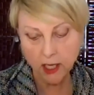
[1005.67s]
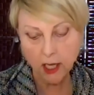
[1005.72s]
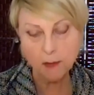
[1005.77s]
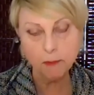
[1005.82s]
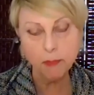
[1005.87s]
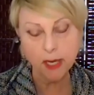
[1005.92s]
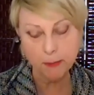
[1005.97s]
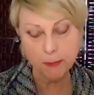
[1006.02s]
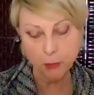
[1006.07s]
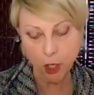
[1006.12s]

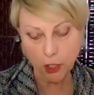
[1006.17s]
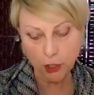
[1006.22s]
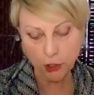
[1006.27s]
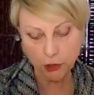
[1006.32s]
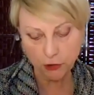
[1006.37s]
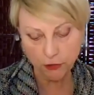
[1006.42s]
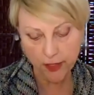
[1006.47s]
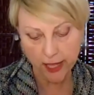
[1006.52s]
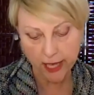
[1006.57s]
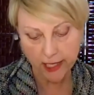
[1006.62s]
by Margaret
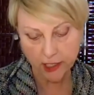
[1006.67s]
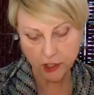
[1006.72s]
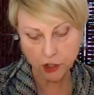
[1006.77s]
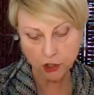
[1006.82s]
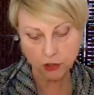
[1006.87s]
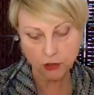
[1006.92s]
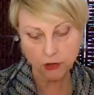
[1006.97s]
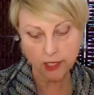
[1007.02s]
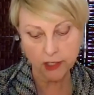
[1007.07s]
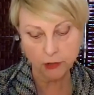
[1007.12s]

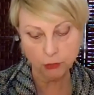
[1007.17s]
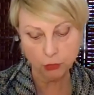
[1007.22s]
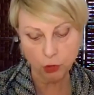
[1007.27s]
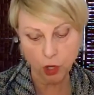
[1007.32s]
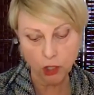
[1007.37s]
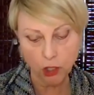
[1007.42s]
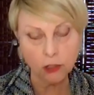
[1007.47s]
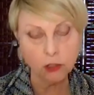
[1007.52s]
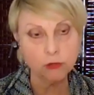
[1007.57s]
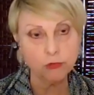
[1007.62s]
Thatcher and
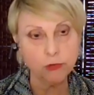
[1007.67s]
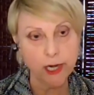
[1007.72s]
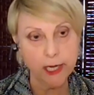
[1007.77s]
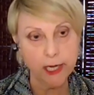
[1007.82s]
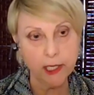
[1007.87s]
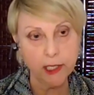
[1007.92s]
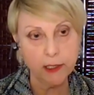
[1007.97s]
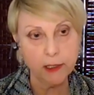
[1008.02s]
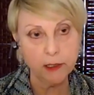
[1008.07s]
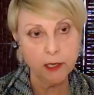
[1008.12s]
Ronald
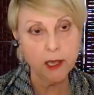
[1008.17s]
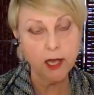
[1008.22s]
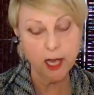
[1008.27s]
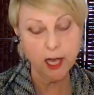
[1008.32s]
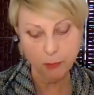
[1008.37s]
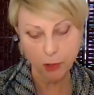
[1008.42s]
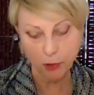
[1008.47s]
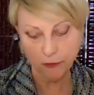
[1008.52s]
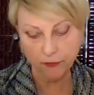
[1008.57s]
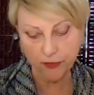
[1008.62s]
Reagan
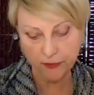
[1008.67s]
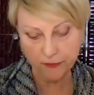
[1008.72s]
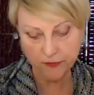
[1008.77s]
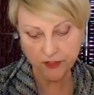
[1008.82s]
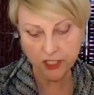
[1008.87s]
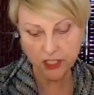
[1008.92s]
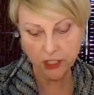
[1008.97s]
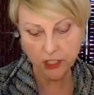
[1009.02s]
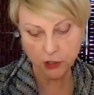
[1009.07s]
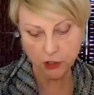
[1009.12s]
about 50
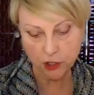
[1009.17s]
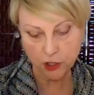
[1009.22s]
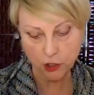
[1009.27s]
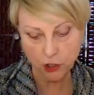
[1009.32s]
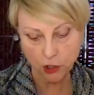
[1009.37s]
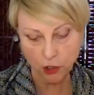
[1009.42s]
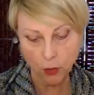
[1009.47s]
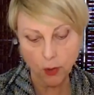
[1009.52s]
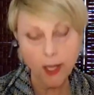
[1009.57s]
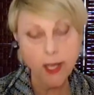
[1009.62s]
years
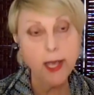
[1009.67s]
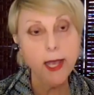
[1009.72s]
ago,